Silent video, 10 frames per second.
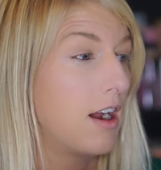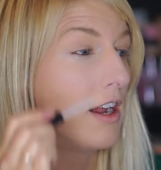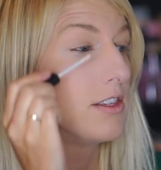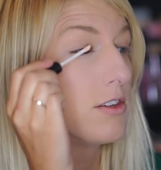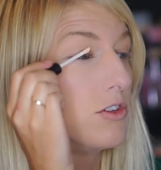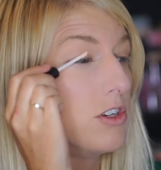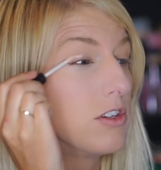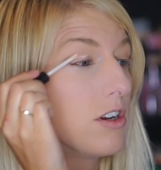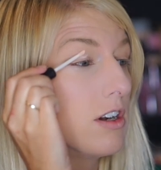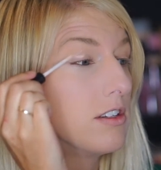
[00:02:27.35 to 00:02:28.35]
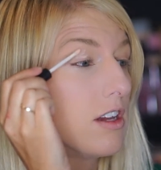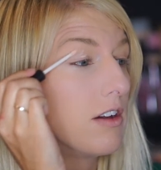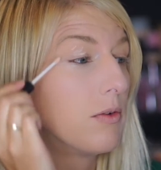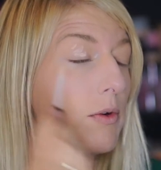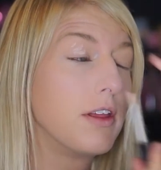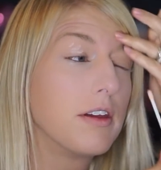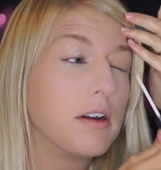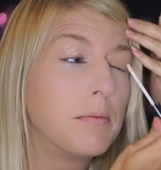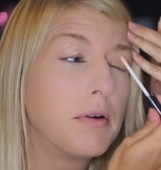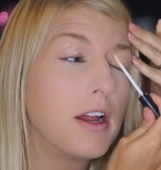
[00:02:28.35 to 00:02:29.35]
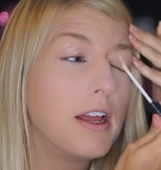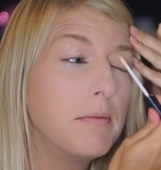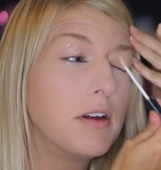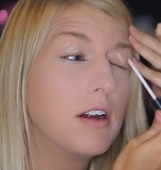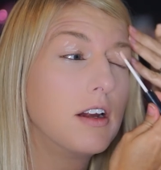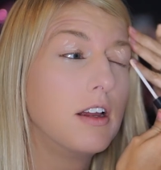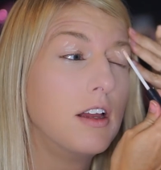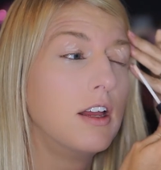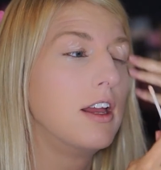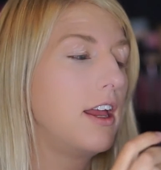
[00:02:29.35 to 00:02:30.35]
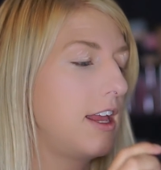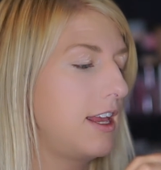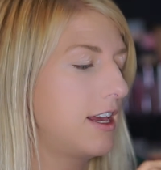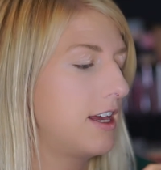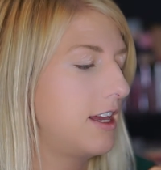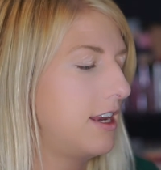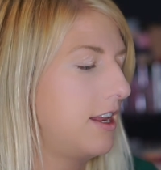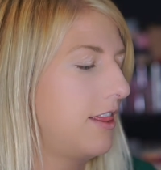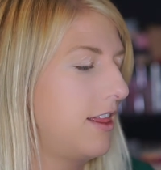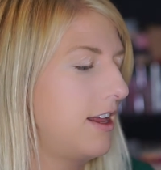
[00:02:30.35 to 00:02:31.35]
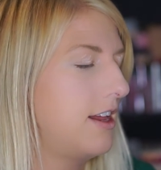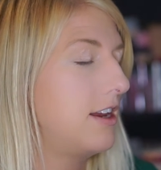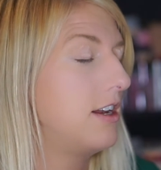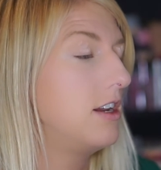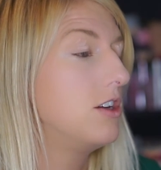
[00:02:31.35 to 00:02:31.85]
Alright, so she starts off with her primer, and then